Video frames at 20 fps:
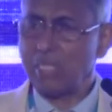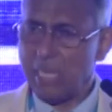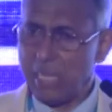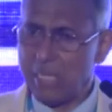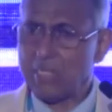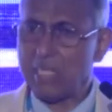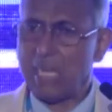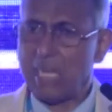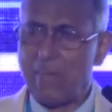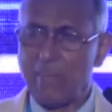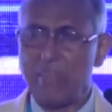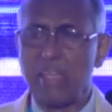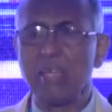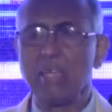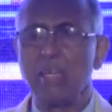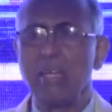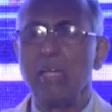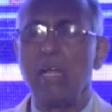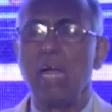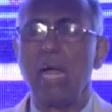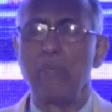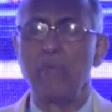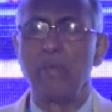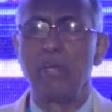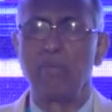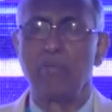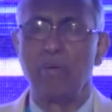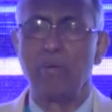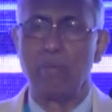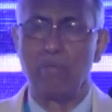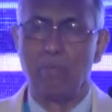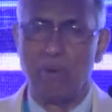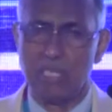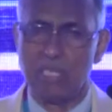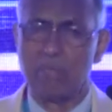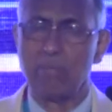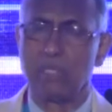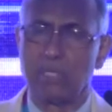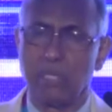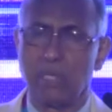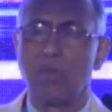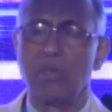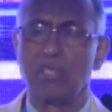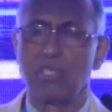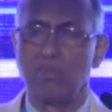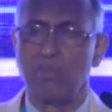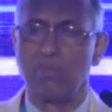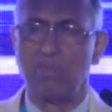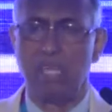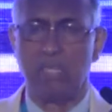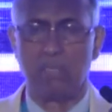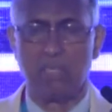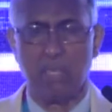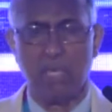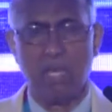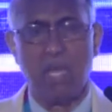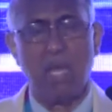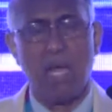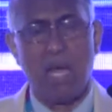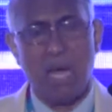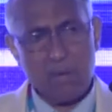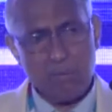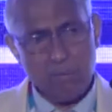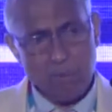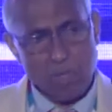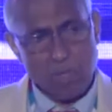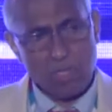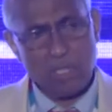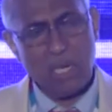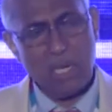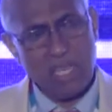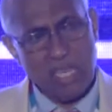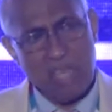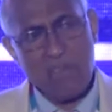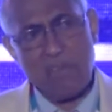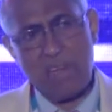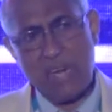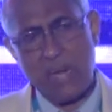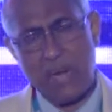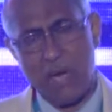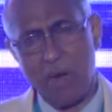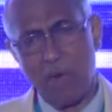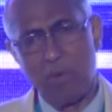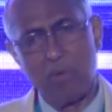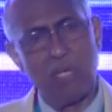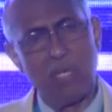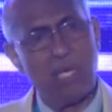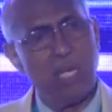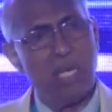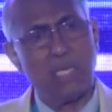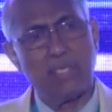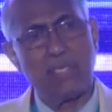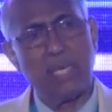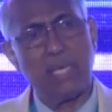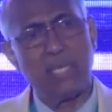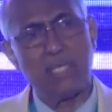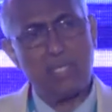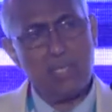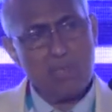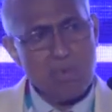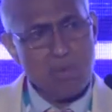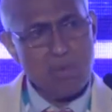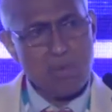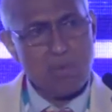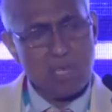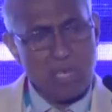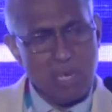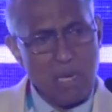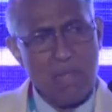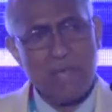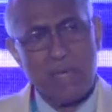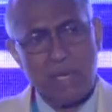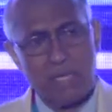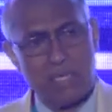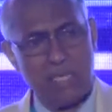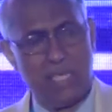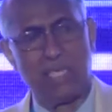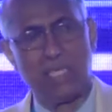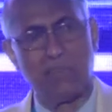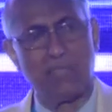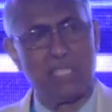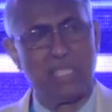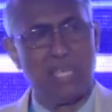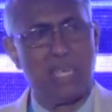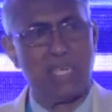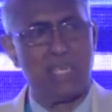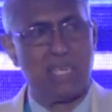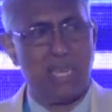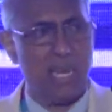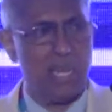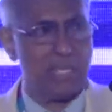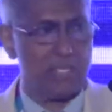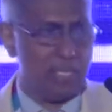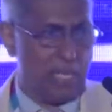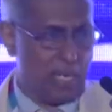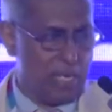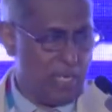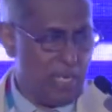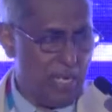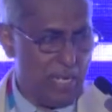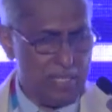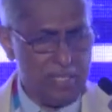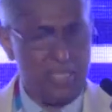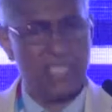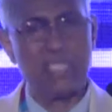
as having amniotic embolism as the cause of death. Unfortunately, even now, there is no clear test which can tell us that this